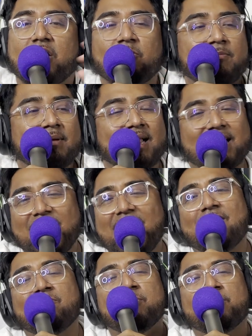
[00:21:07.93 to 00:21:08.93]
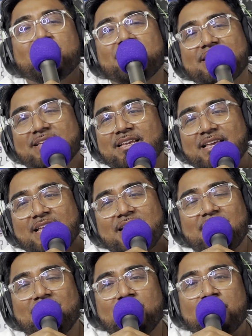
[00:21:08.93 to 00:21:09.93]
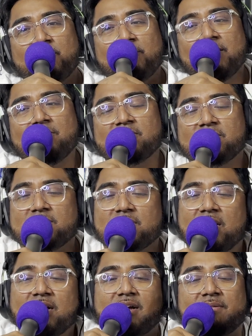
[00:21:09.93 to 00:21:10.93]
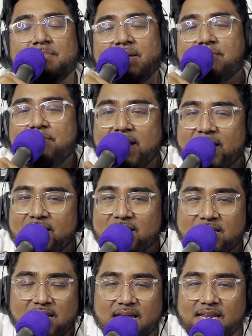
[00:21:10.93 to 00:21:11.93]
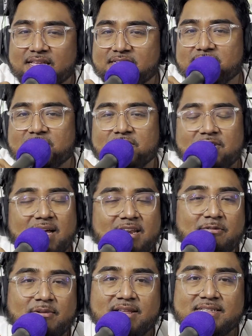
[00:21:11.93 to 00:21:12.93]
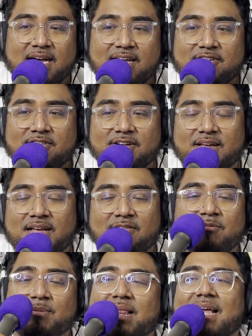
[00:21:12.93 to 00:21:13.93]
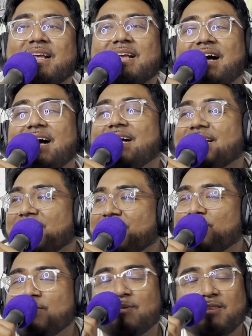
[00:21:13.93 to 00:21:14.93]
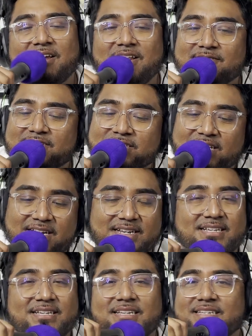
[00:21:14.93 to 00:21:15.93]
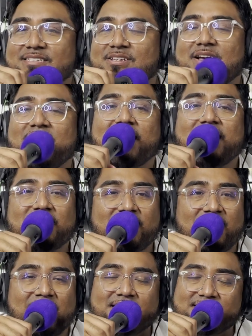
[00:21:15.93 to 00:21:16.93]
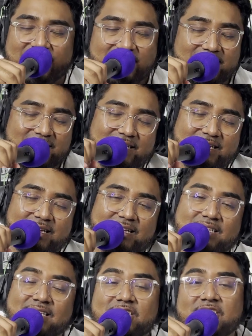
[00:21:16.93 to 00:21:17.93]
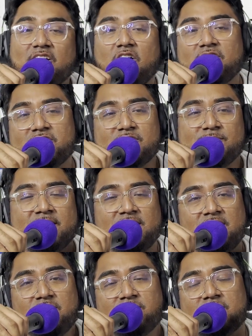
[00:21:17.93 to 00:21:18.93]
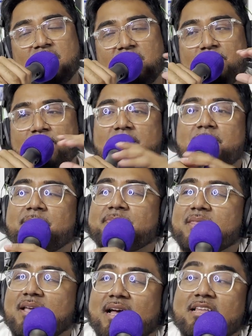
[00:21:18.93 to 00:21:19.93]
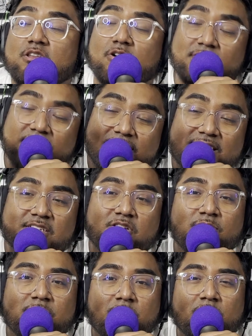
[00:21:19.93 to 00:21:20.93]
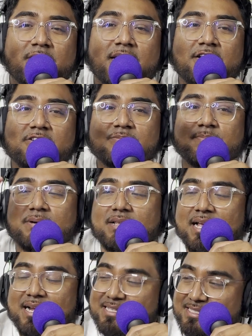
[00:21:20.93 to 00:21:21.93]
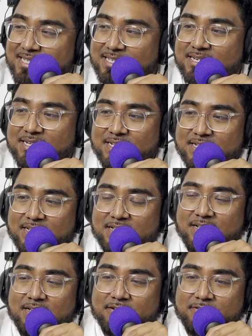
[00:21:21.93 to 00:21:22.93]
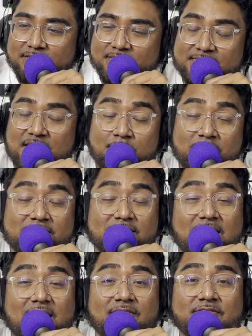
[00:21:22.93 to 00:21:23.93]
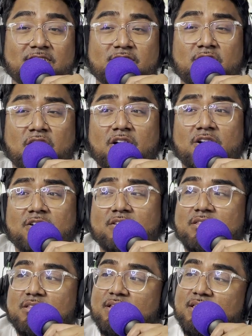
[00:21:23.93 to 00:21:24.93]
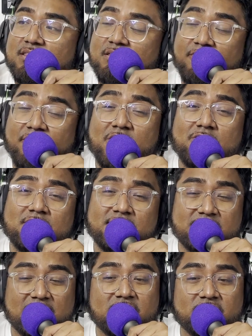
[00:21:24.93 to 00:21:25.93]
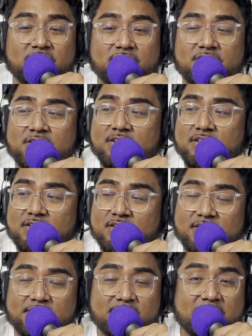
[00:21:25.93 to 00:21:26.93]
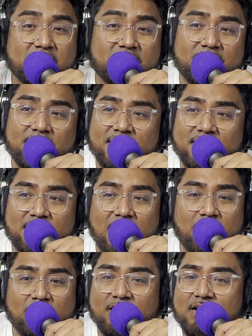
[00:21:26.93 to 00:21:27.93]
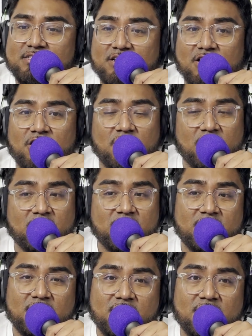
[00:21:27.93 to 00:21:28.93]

It would be like, remember when it was mid-May and he still hadn't won a title, and would be like, ha, people thought he was done. So like I said, this could all just be a little slump. I don't think he's going to win Roland Garros, but like I said, same reason I have with Nadal, the field is injured. Sinner and Alcaraz are hurt.